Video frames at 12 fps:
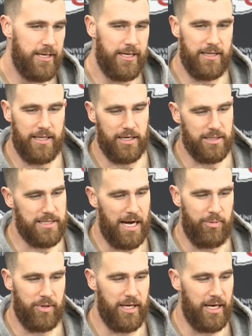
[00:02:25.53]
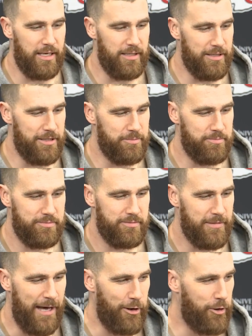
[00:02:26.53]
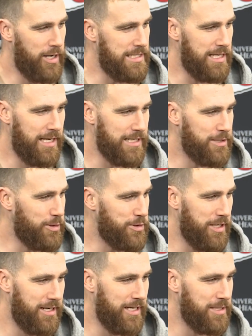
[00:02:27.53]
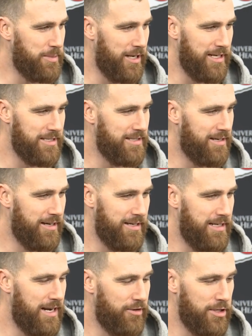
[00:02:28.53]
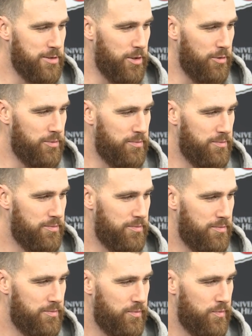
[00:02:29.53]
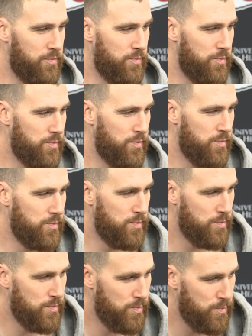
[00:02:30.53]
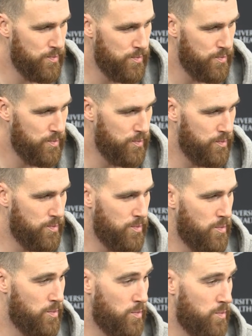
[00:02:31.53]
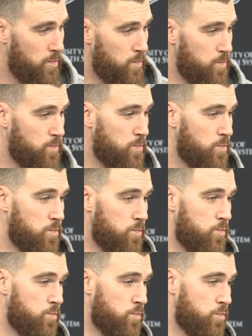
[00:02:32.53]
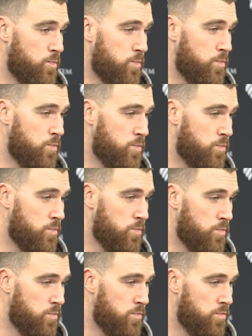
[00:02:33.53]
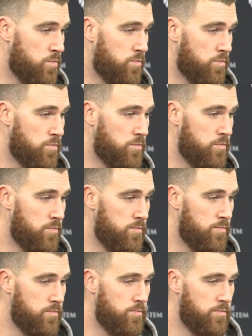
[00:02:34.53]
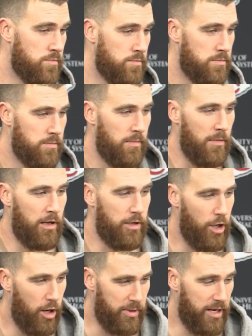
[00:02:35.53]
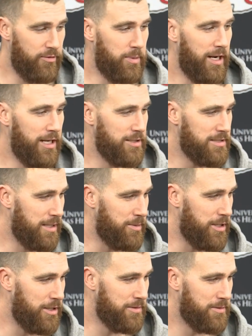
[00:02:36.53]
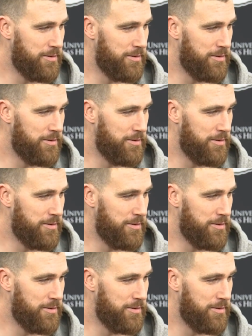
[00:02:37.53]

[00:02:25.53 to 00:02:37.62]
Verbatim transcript: And then on top of that, um, how crazy it gets on Sundays, man. It's uh, it never gets old. Did, did you let your mind wander at that point to think, hey, it's blue now, but what potentially it could be? the Chiefs made it. No, but everybody else let me know.